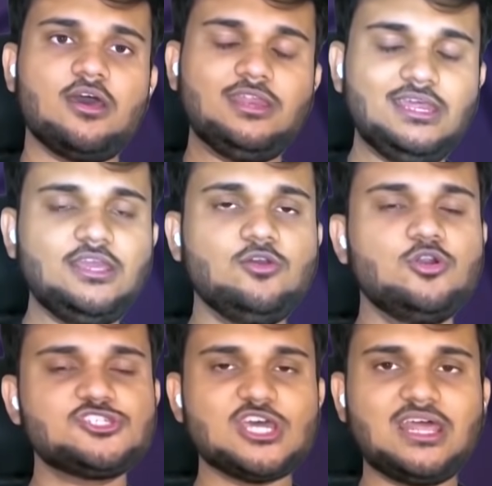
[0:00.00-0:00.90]
a really
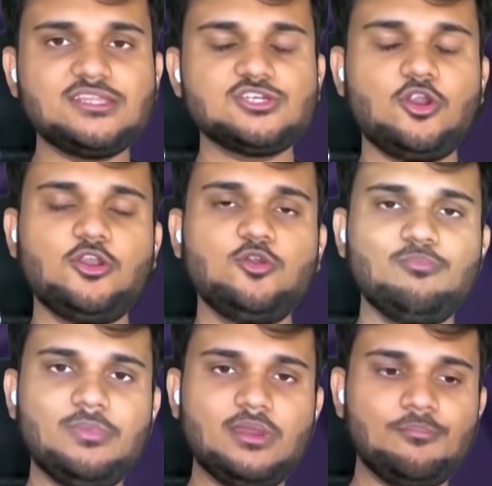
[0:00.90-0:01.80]
good challenge in order
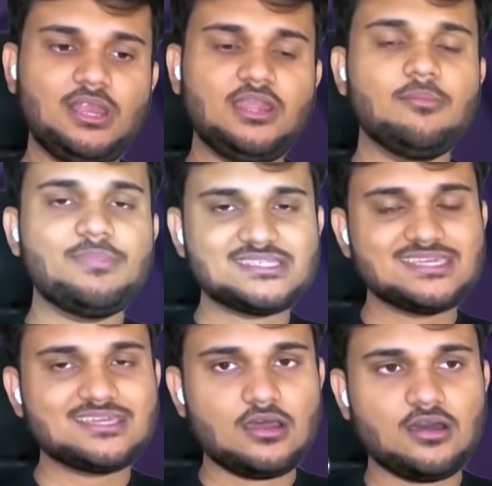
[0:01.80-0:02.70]
to build a
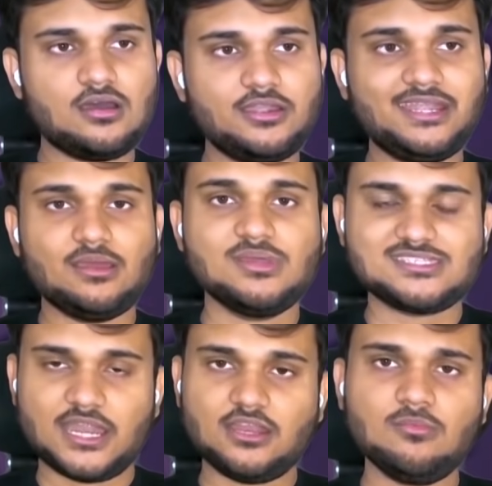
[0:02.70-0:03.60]
basic
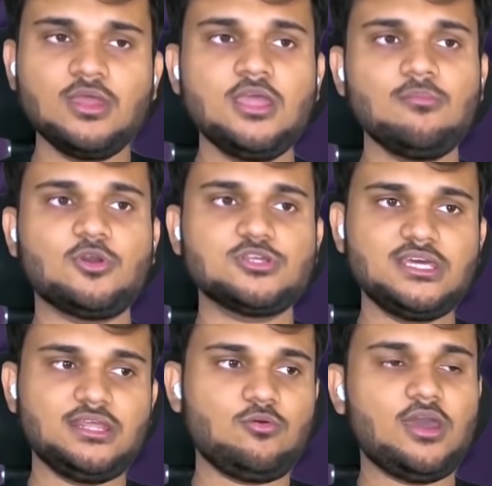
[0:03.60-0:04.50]
database setup, because
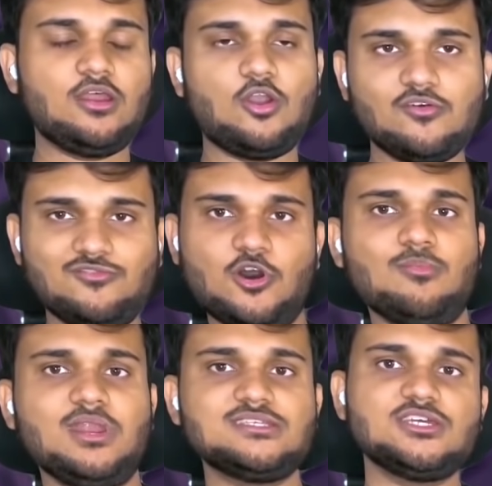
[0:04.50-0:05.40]
they require a lot of
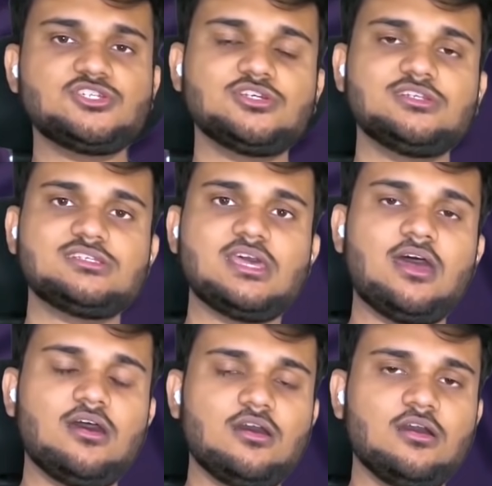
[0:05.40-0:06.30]
normalizations,
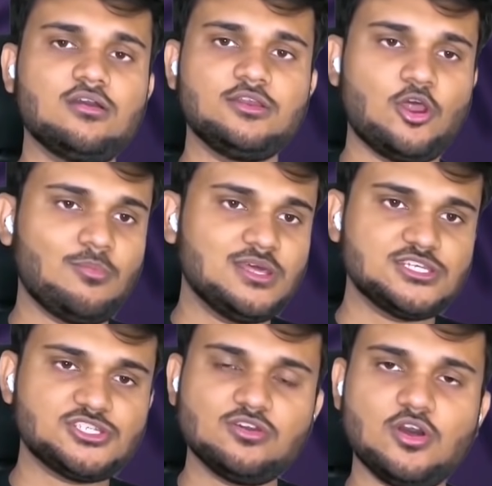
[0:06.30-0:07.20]

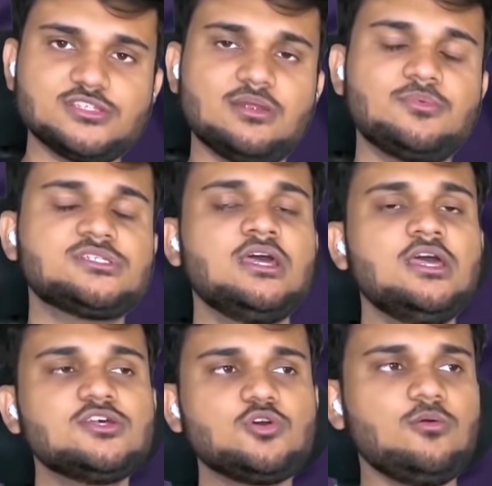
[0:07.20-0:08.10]
normalization concepts.
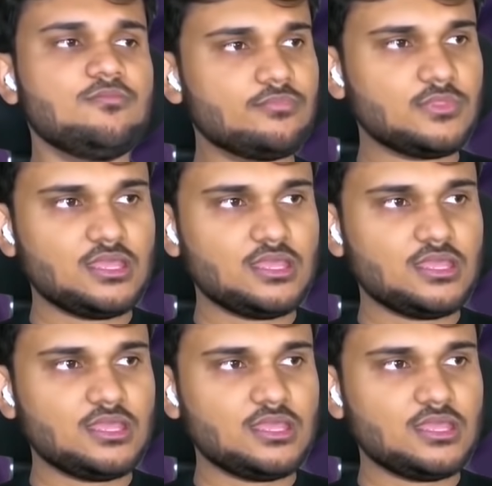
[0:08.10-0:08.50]
So